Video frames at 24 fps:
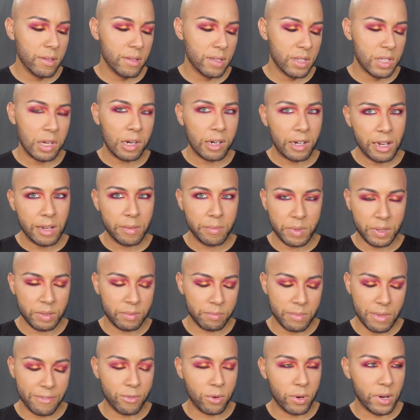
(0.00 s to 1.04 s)
Sorry,
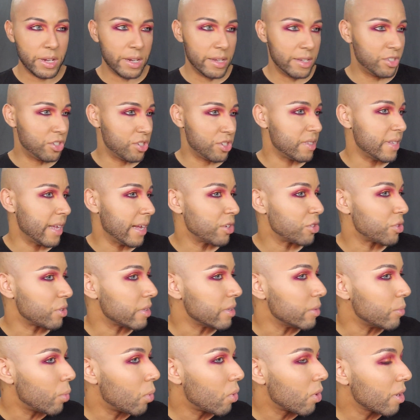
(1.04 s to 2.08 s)
but my forehead is just
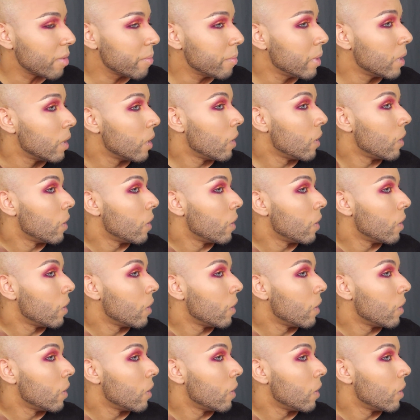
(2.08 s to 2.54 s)
naturally warm.